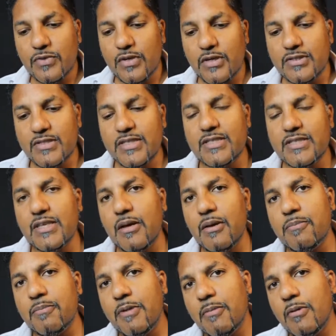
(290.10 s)
see,
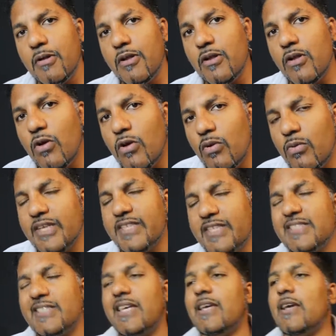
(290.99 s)
some people always
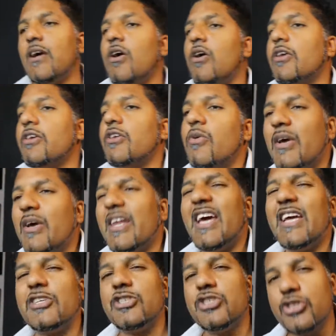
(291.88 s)
think, oh, you know what? I
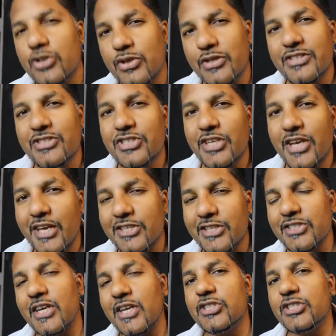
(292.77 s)
should
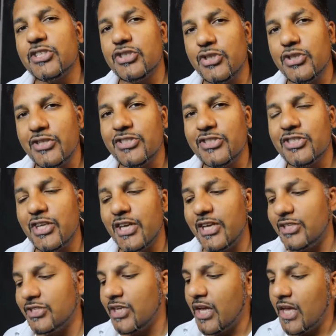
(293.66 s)
change. I should
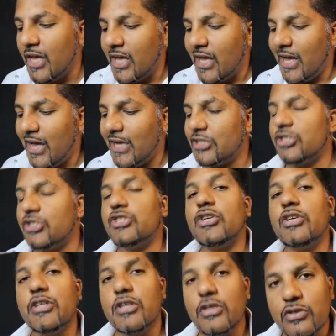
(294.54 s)

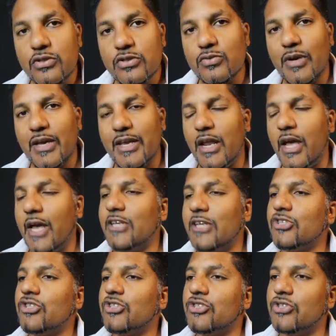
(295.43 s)
lose weight. I
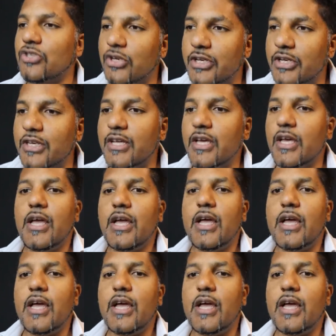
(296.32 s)
should